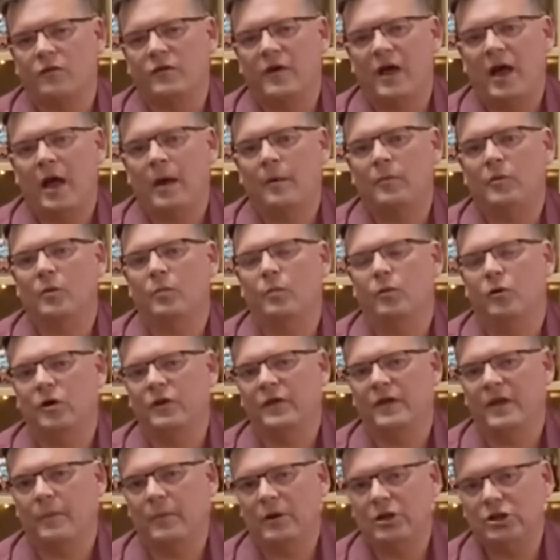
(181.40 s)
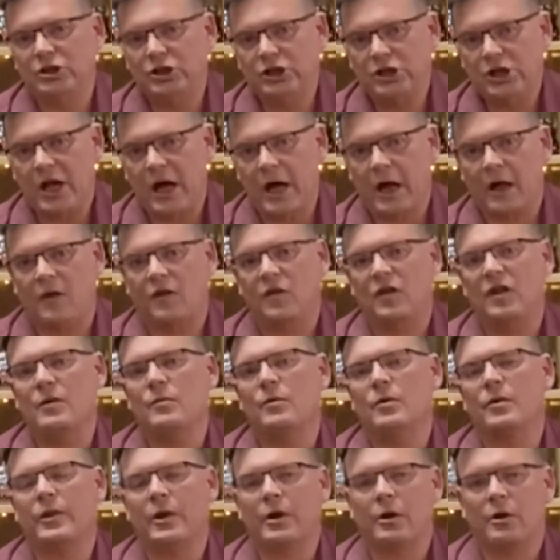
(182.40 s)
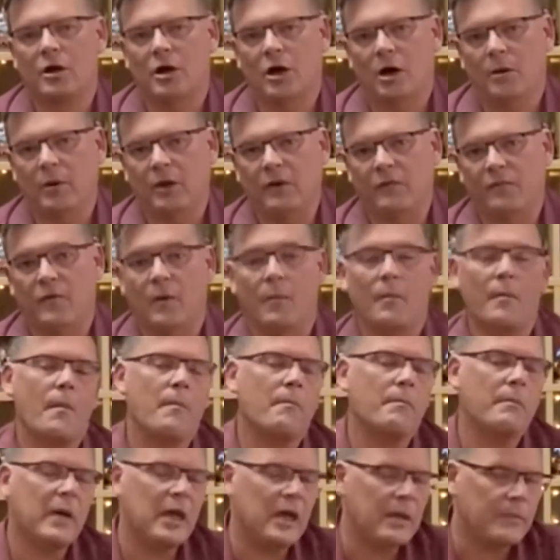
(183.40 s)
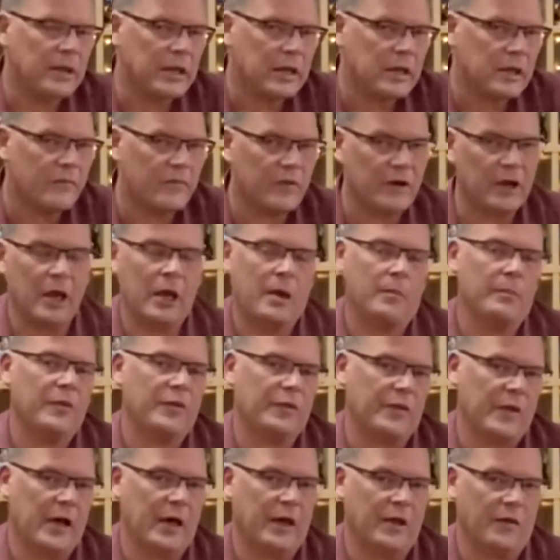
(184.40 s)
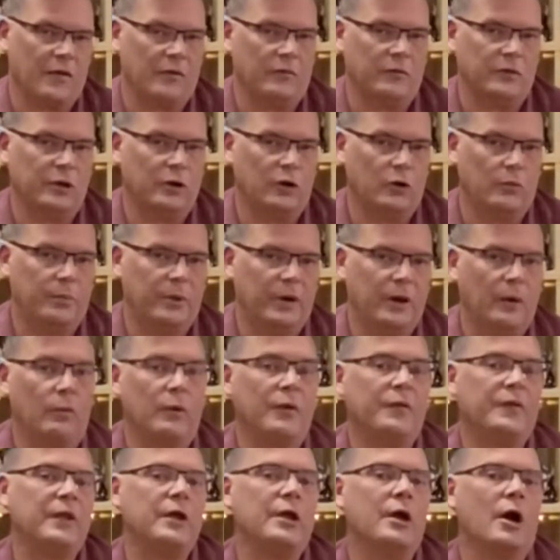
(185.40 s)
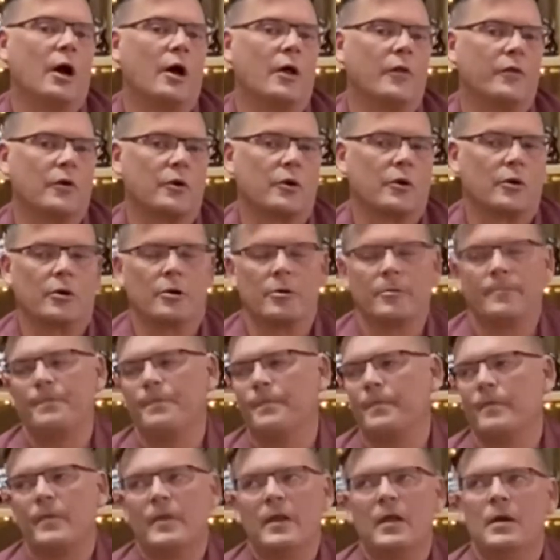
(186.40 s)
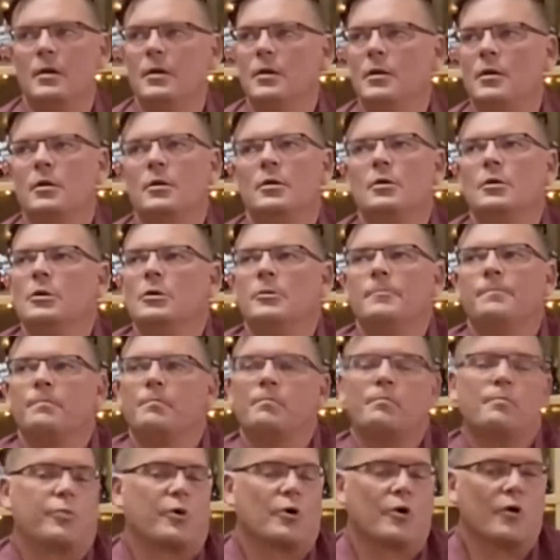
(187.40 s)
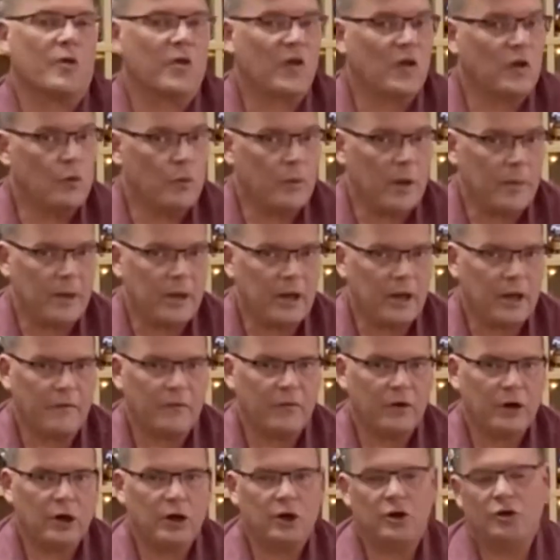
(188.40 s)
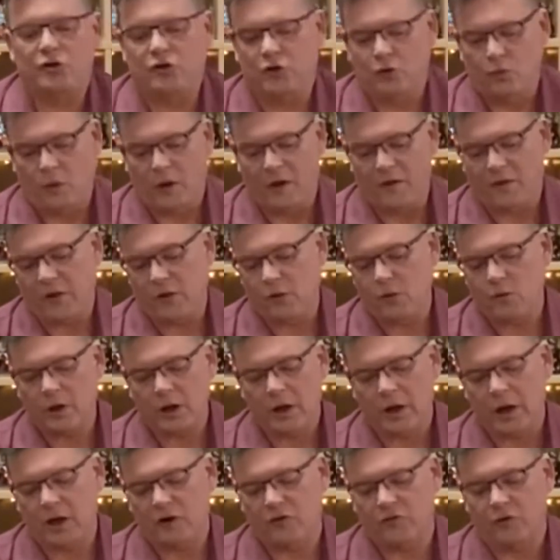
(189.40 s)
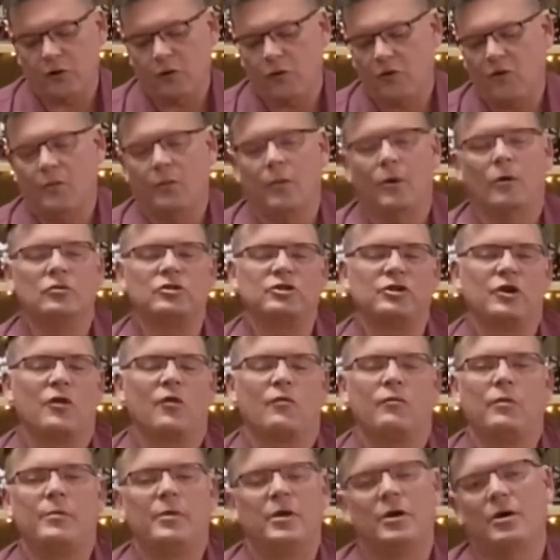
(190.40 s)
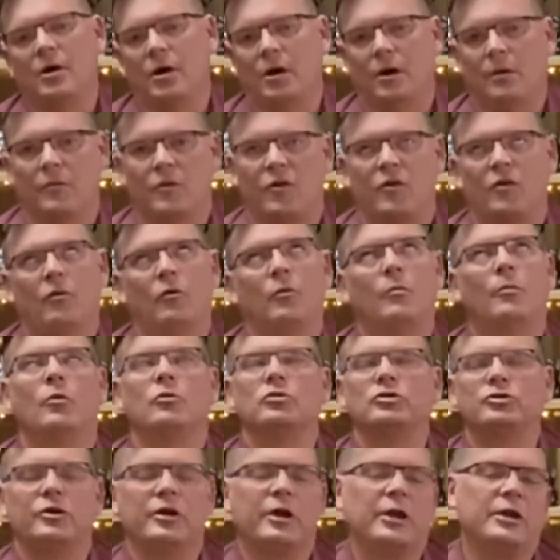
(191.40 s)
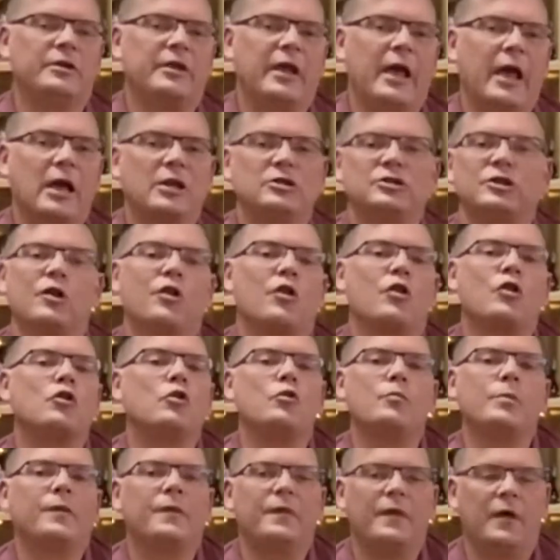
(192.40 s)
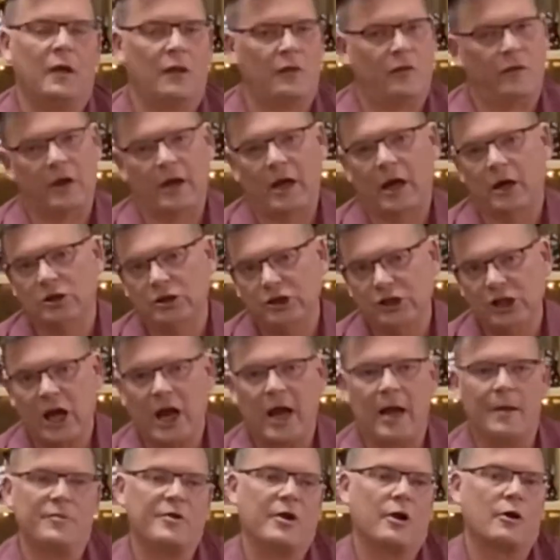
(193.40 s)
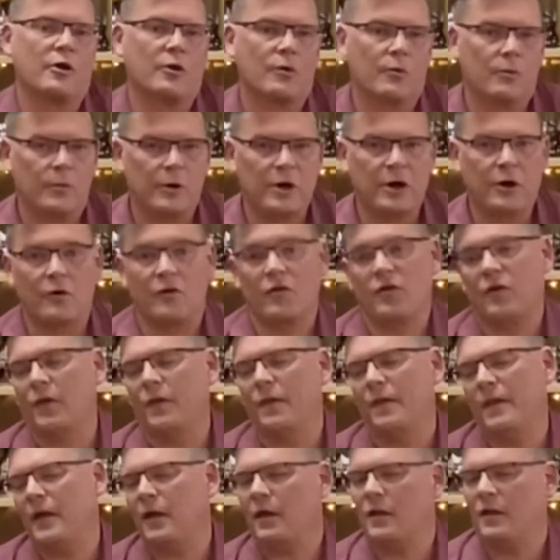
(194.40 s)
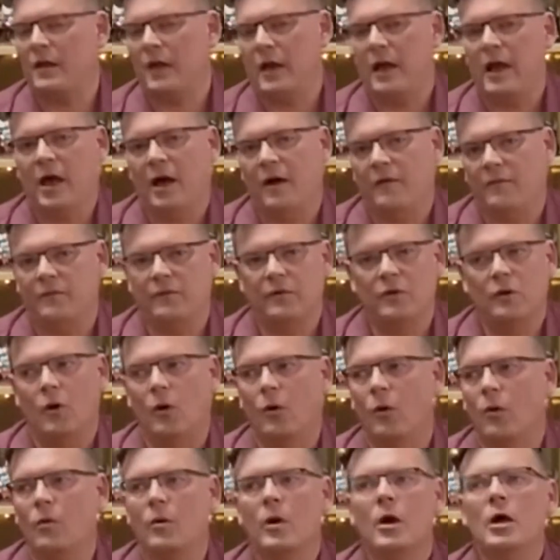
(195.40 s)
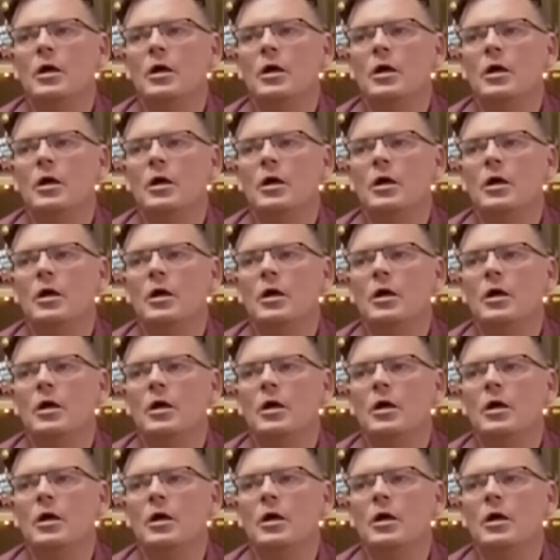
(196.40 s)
time to put them in check, see where they're coming from. Maybe even empathize a little bit with the other person you may be having an issue with. You can actually use emotions. We become so emotionally attached to stupid things like our jobs, our careers, to things that have no